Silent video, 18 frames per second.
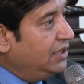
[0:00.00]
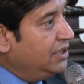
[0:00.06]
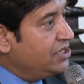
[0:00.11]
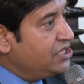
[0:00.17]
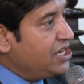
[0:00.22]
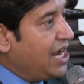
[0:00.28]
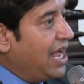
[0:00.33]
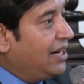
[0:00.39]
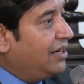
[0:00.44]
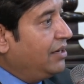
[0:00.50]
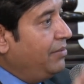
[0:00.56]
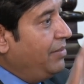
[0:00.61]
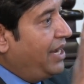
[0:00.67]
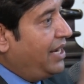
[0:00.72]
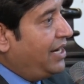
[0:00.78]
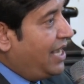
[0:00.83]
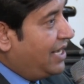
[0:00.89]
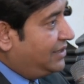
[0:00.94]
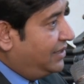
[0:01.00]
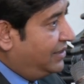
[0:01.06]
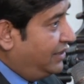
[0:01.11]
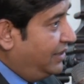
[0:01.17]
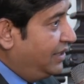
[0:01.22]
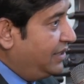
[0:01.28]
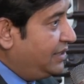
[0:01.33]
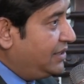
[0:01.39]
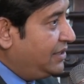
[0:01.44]
shall remain as it
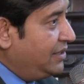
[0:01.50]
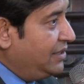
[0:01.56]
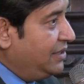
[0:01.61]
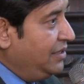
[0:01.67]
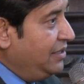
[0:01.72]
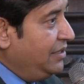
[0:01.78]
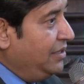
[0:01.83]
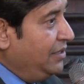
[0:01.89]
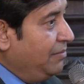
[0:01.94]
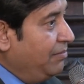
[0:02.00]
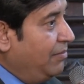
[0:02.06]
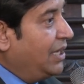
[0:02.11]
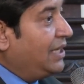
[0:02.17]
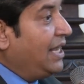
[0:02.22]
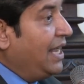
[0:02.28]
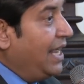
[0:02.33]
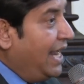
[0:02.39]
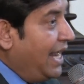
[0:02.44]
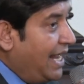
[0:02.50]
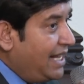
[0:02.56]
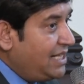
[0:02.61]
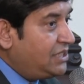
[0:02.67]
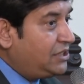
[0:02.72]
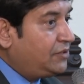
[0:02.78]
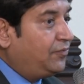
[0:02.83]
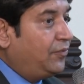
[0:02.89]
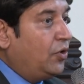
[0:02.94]
is. But
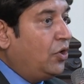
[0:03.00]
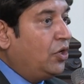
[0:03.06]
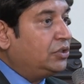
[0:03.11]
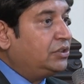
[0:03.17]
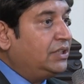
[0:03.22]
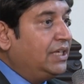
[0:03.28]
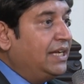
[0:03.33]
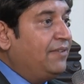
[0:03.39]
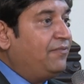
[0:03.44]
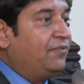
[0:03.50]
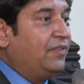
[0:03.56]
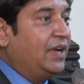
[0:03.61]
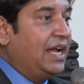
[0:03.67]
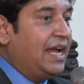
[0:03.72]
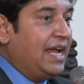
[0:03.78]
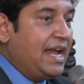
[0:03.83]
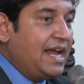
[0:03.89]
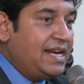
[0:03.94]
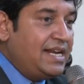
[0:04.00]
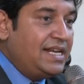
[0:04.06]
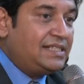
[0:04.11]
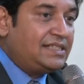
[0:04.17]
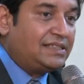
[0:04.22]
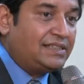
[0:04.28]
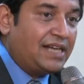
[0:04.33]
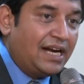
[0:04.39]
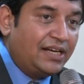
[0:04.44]
henceforth, if any
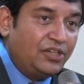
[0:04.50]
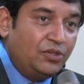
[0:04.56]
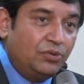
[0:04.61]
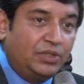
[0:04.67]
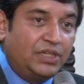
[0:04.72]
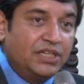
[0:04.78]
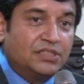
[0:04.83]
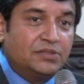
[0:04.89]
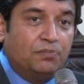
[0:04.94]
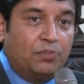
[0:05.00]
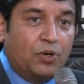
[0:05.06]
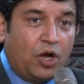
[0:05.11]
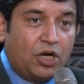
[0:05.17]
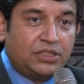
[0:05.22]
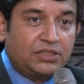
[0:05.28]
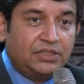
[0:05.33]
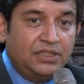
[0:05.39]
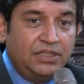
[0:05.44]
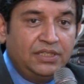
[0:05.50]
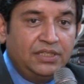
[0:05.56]
statute is brought